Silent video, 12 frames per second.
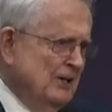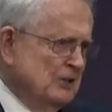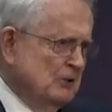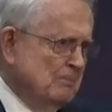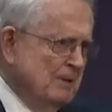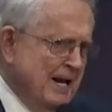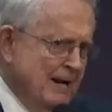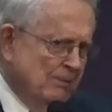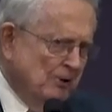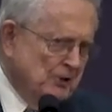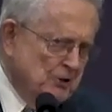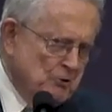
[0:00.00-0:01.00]
to be
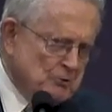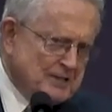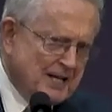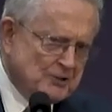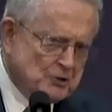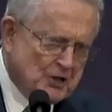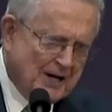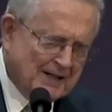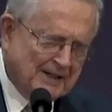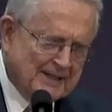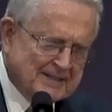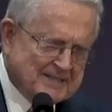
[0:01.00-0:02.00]
able to use that
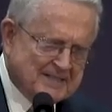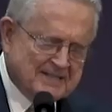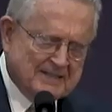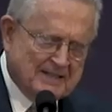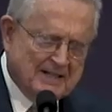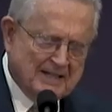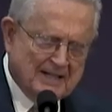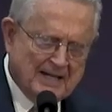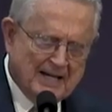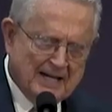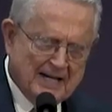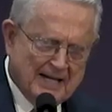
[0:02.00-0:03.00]
checklist
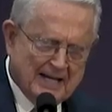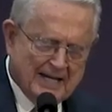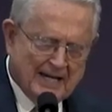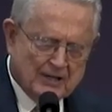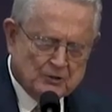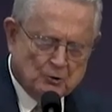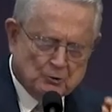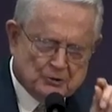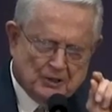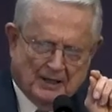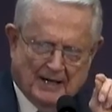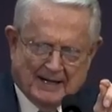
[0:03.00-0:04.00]
as you
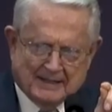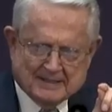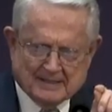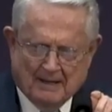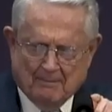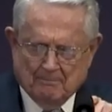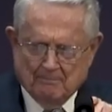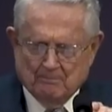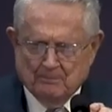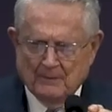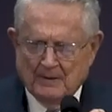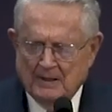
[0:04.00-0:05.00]
select some.
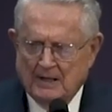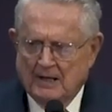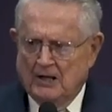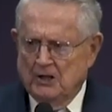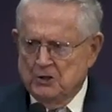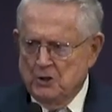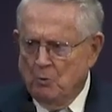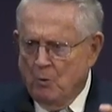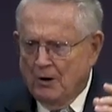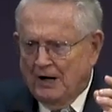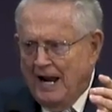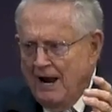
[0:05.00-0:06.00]
You
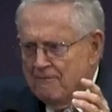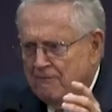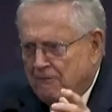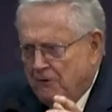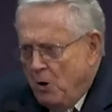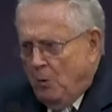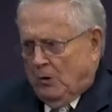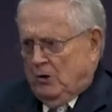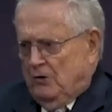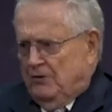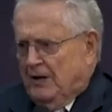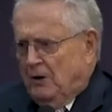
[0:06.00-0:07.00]
want to have
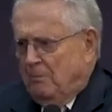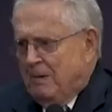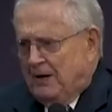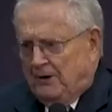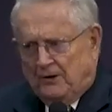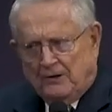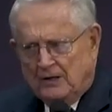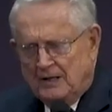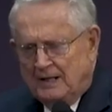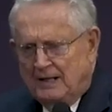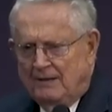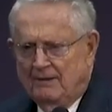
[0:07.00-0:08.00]
fewer that are better
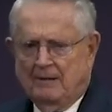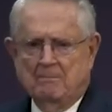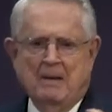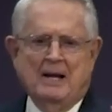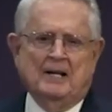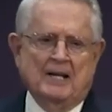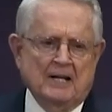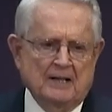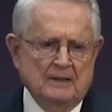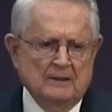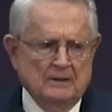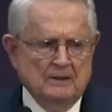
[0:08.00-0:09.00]
than many
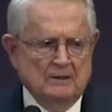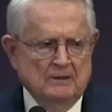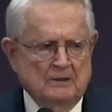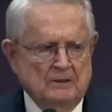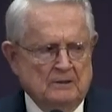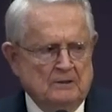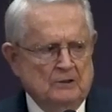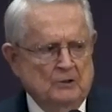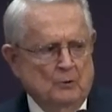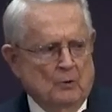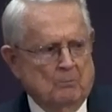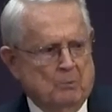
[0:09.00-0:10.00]

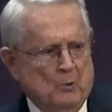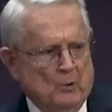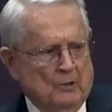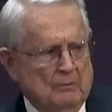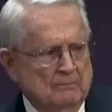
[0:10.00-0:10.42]
who are poor.